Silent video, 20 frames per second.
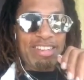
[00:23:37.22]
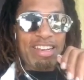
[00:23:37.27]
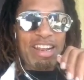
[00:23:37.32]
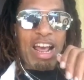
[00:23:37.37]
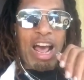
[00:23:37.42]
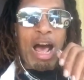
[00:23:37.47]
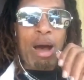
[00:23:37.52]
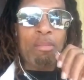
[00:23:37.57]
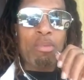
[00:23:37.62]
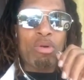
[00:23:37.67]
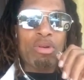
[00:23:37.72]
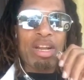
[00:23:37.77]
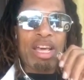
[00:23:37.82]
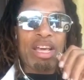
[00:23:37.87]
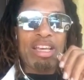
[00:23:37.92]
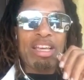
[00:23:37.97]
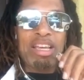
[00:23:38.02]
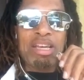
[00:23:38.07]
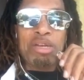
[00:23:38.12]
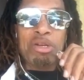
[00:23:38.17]
I'm on
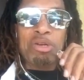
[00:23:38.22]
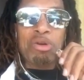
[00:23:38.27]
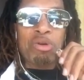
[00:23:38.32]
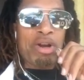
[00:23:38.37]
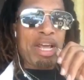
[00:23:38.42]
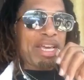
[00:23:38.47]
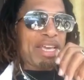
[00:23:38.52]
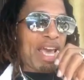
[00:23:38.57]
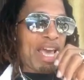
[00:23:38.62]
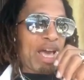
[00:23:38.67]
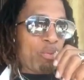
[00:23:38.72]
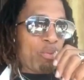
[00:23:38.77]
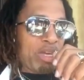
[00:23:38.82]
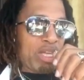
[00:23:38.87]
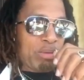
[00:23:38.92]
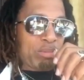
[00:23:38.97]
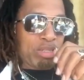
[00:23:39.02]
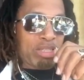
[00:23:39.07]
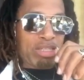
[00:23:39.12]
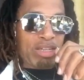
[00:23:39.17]
that, that Cat
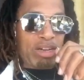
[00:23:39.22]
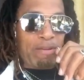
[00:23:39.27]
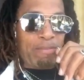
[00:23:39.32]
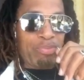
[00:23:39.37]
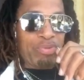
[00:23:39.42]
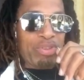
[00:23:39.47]
Williams stuff.